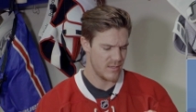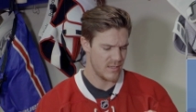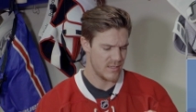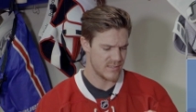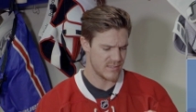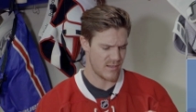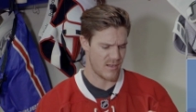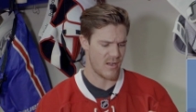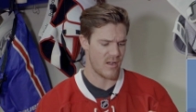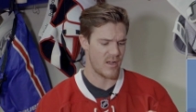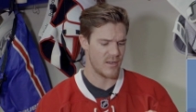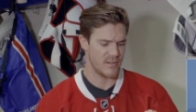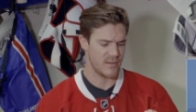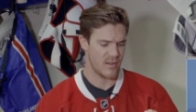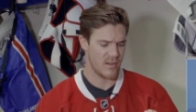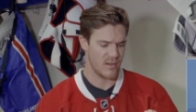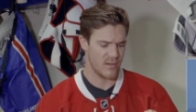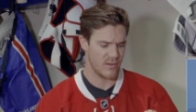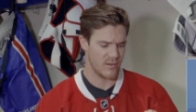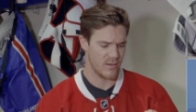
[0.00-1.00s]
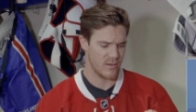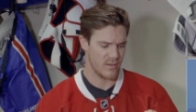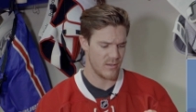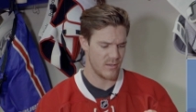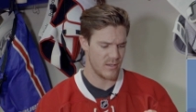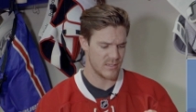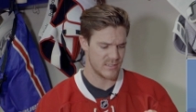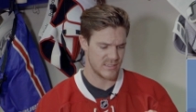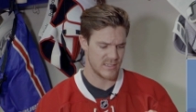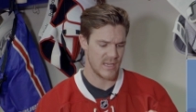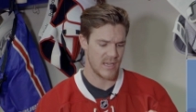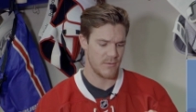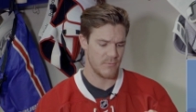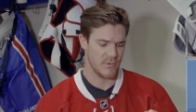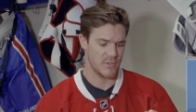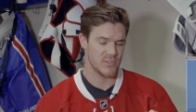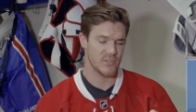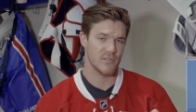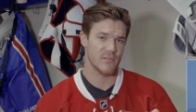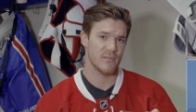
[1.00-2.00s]
is a hot dog a
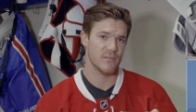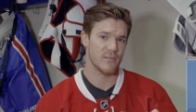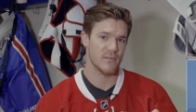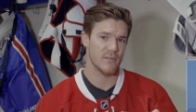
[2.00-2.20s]
sandwich?